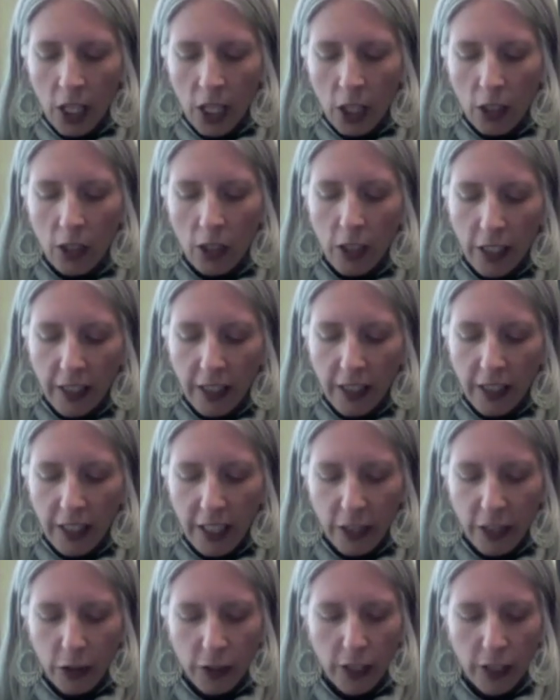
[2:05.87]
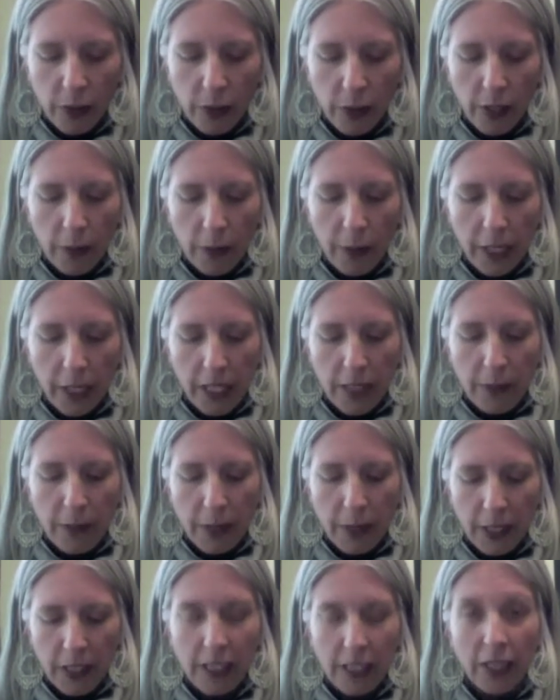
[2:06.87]
Look at the countries with the biggest
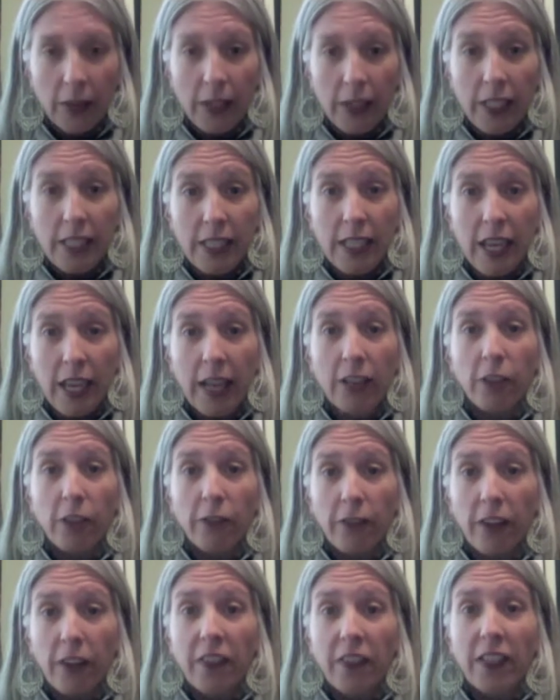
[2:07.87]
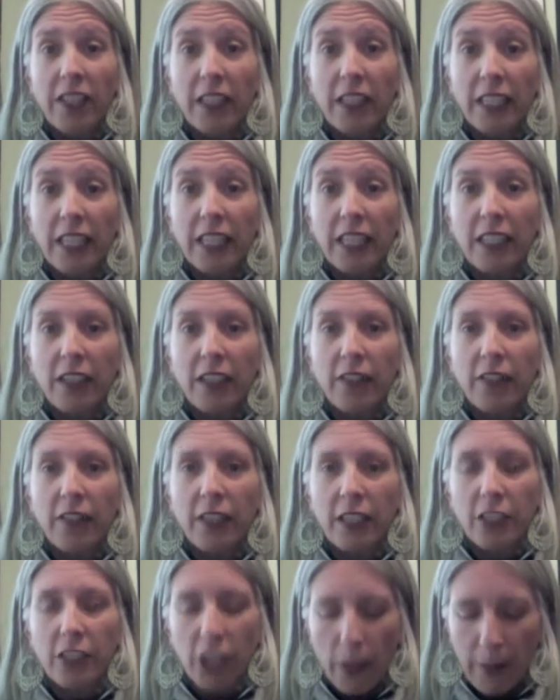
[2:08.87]
militaries, and you'll find the elite of the
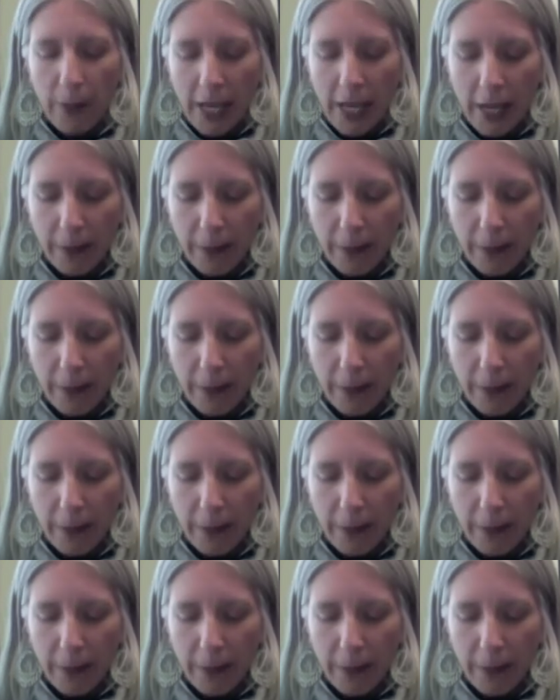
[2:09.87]
hegemony.